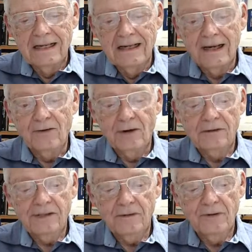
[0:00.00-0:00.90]
They had
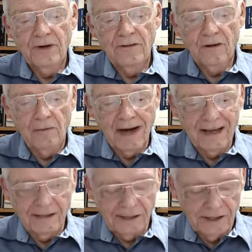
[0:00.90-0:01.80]
rowed some 3 or 4
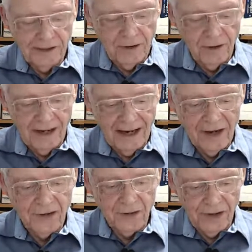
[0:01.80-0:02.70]
miles, I say. Well,
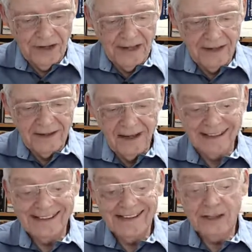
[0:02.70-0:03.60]
actually, the
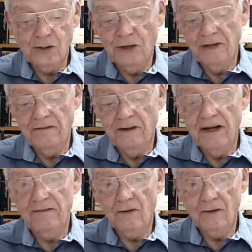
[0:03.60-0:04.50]
text says
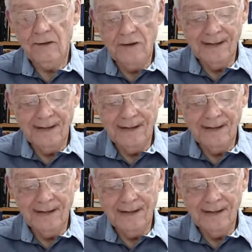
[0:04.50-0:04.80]
25 or 30